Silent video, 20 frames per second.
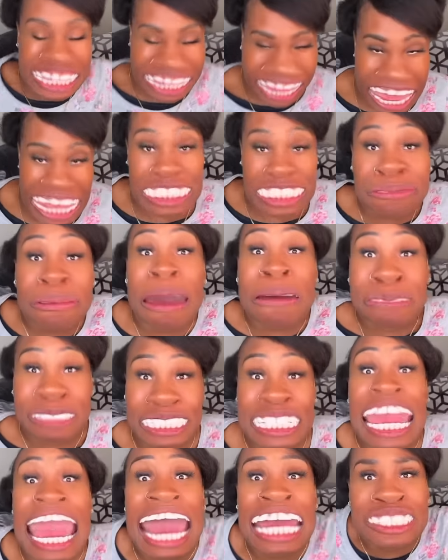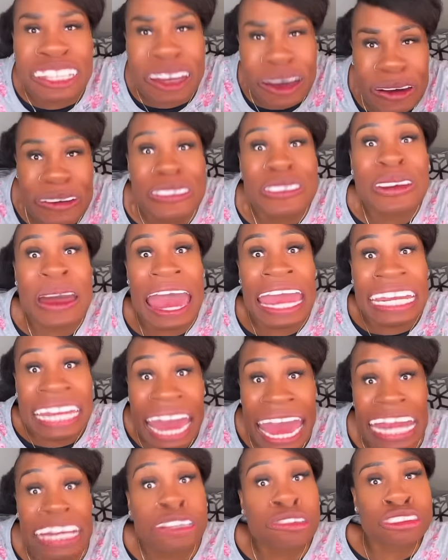Yes. cash money. See, I told you I
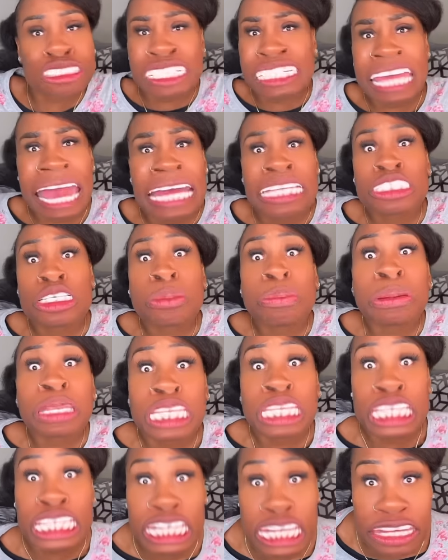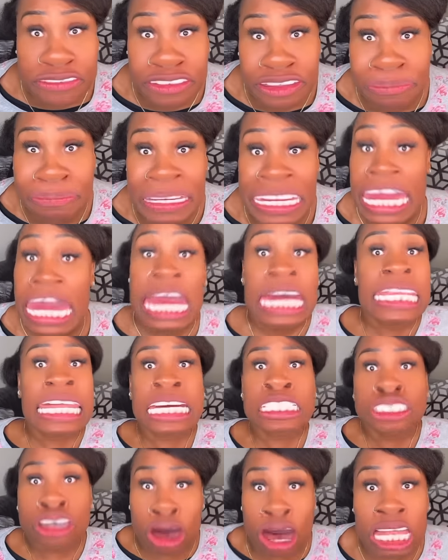got it. You just have to believe in me.
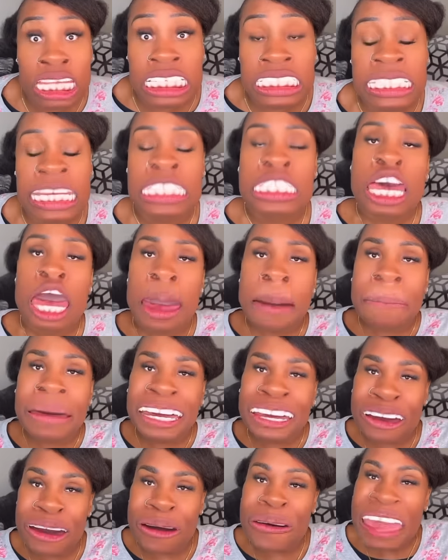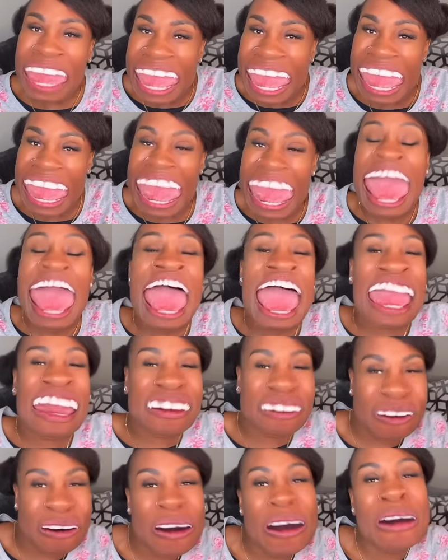That's all it takes. But go ahead
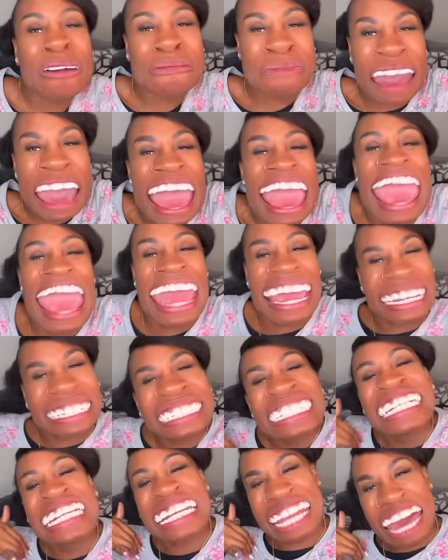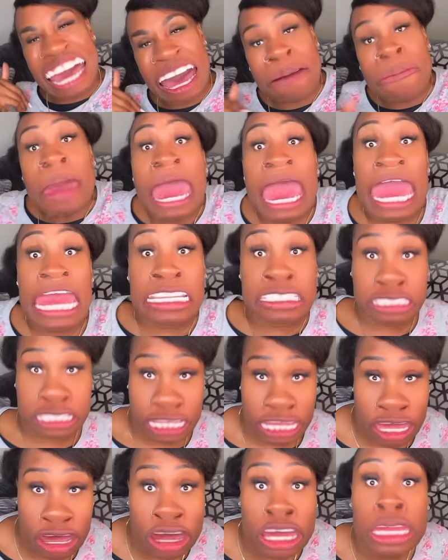and call my agent up and
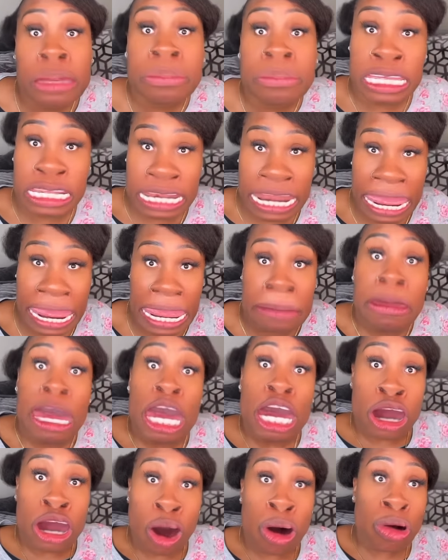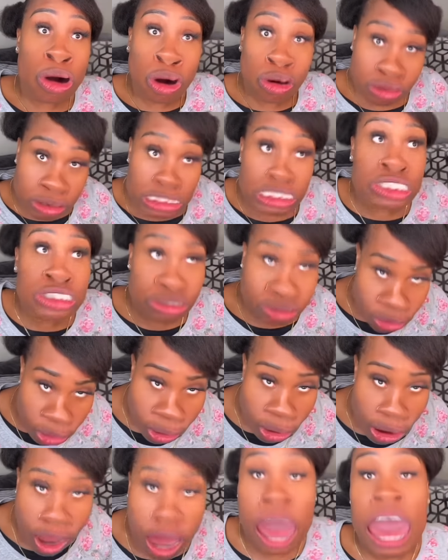tell him the name, Coco the
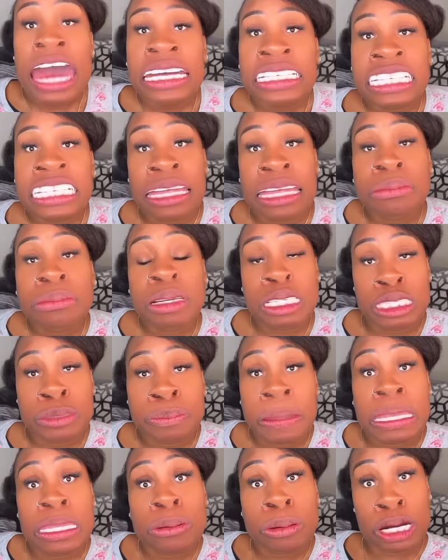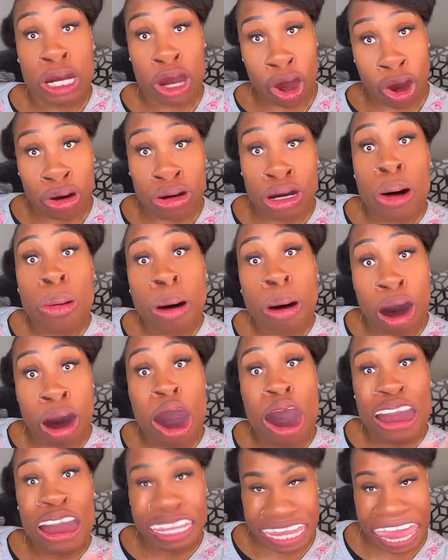Store. Tell him to spell it with Coco
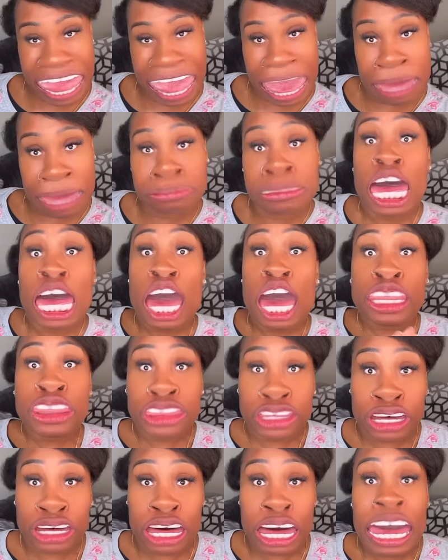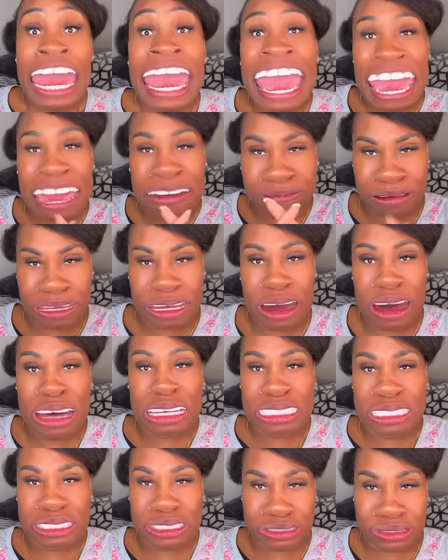all caps, the, and with
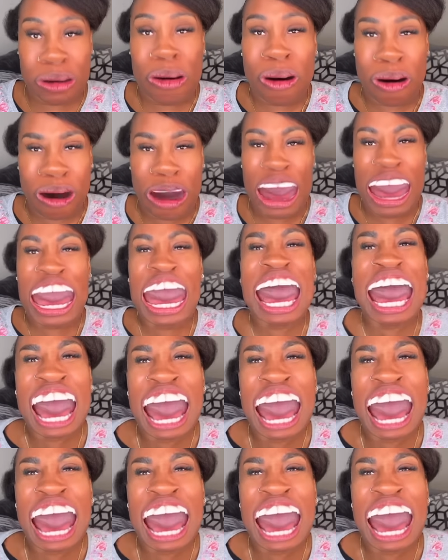a store.